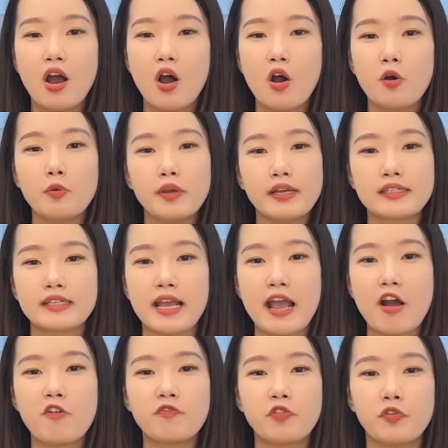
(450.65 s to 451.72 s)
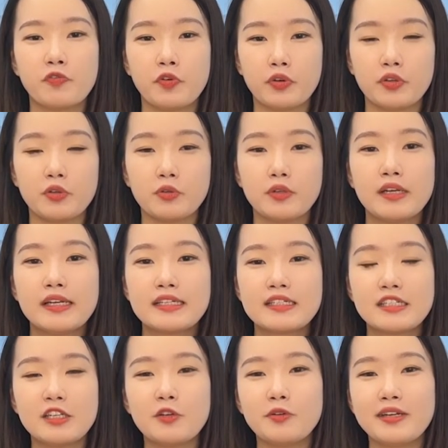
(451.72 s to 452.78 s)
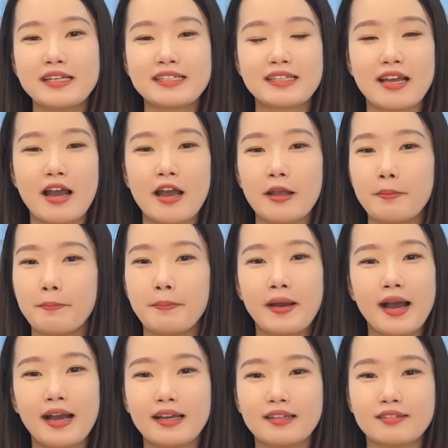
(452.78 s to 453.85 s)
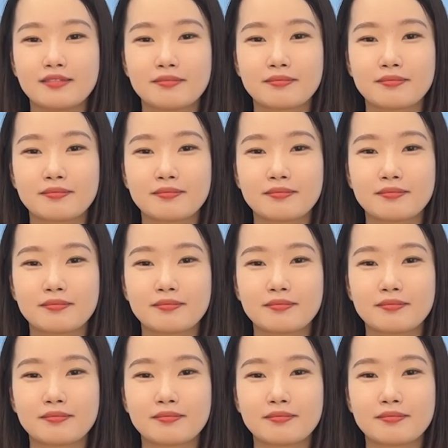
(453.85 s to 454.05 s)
Hope it's helpful for you. See you next time. Bye.